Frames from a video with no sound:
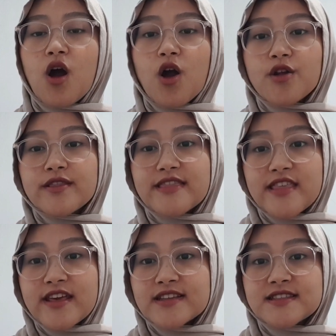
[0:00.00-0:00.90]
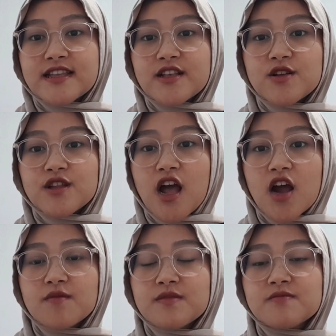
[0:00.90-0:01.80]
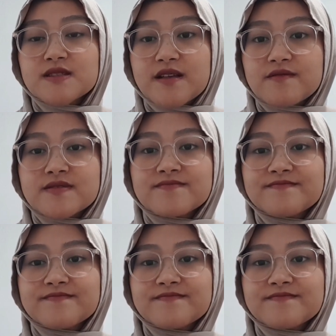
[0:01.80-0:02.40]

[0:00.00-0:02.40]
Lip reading: or things that could harm themselves.